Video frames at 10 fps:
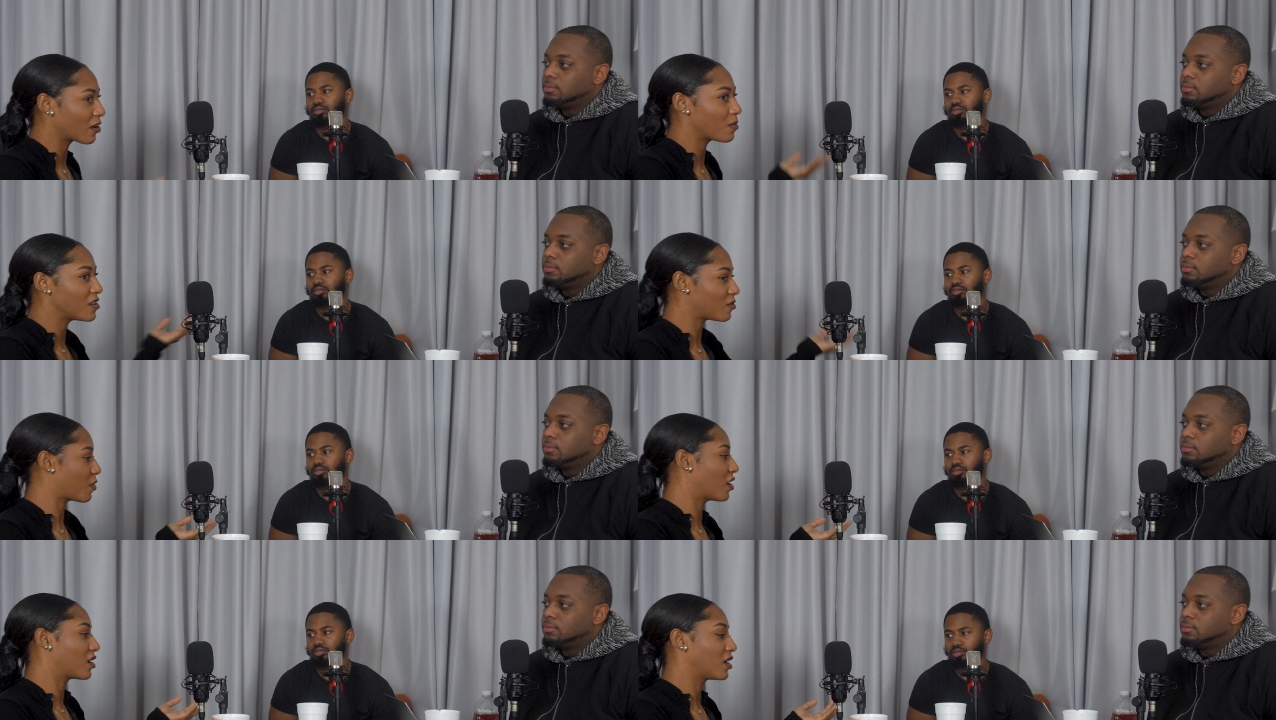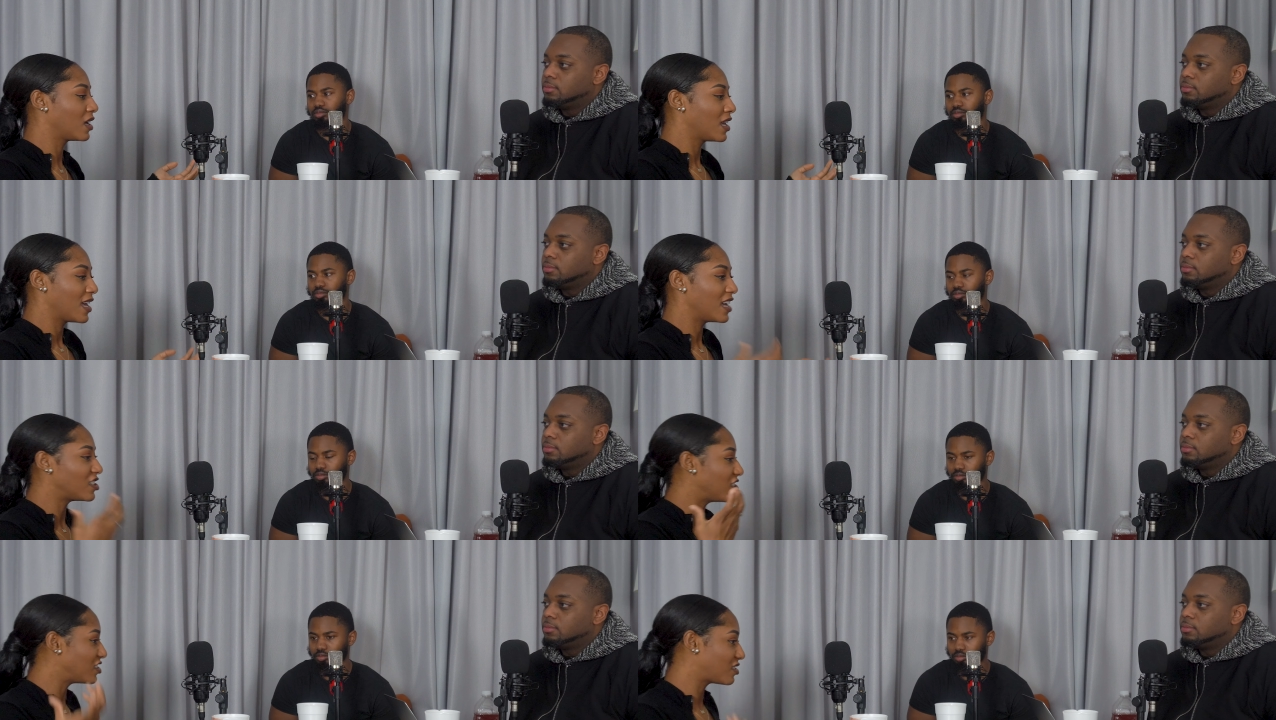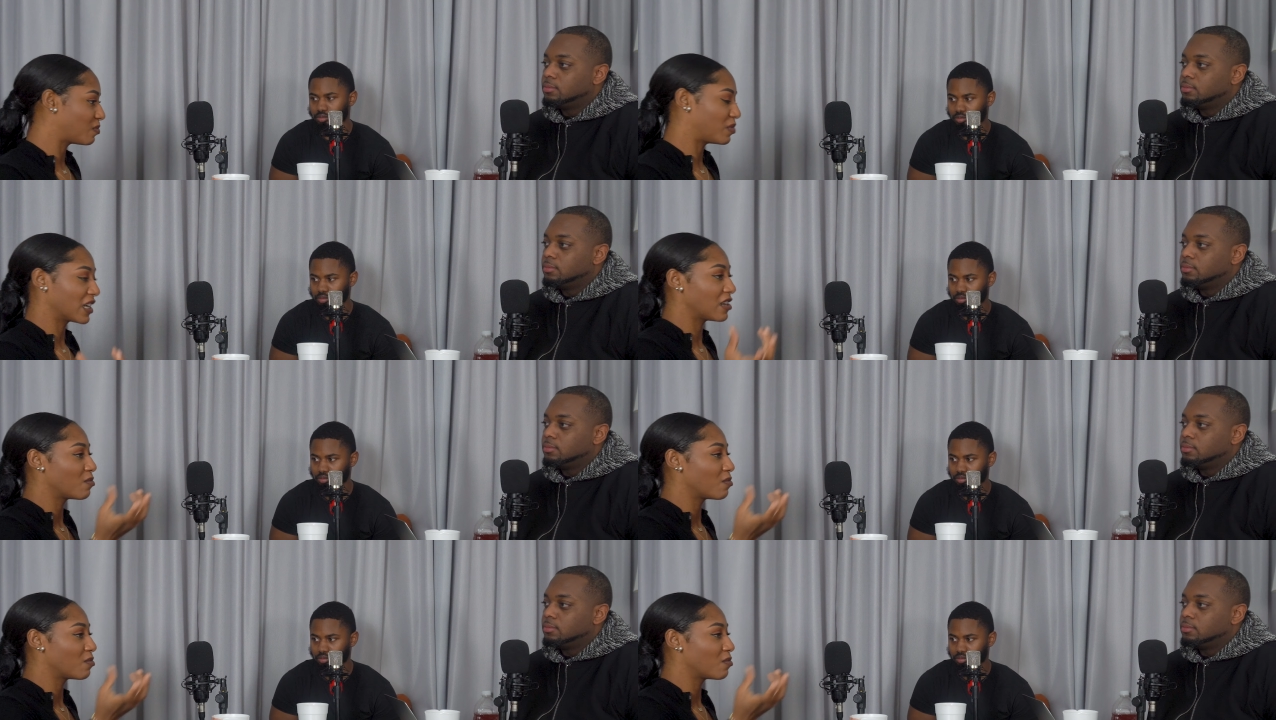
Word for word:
Speaker 1: bringing up his part. And she's bringing